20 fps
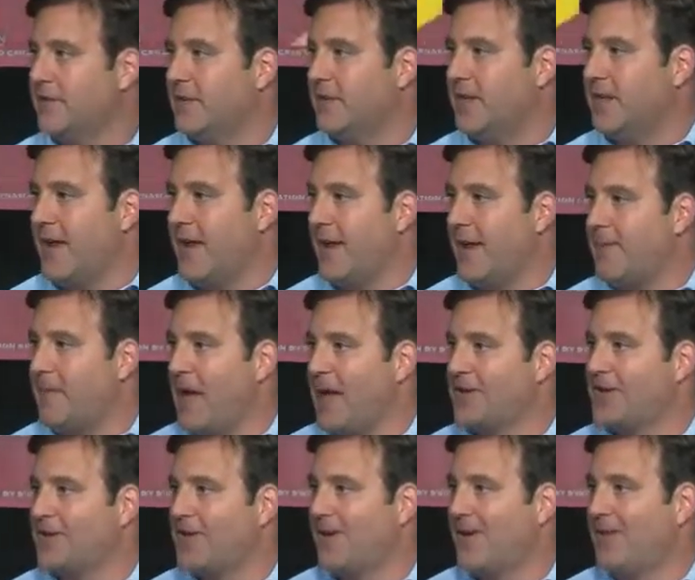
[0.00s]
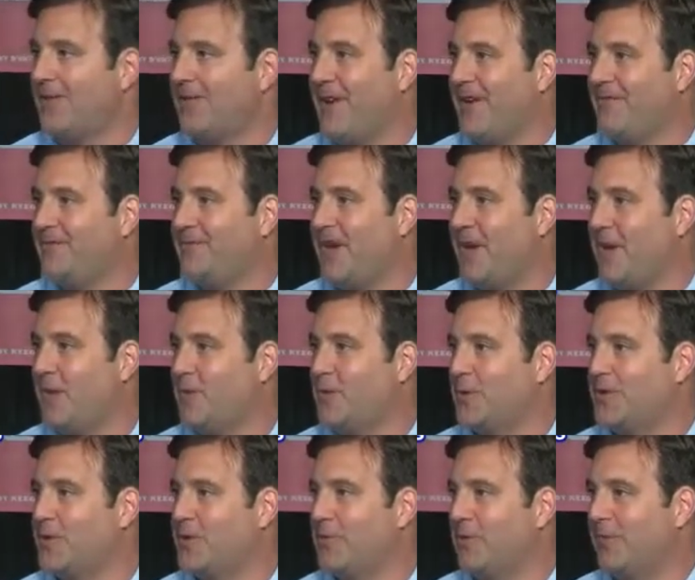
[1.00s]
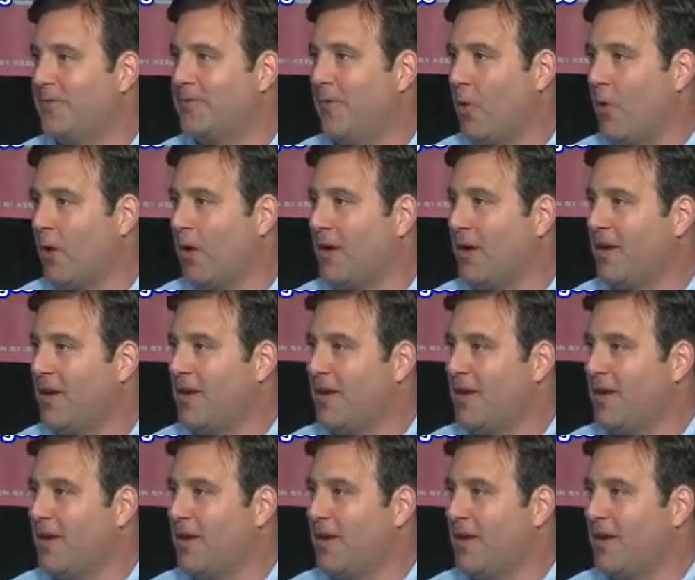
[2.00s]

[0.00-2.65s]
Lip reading: and I'm not sure if I've shared with you before,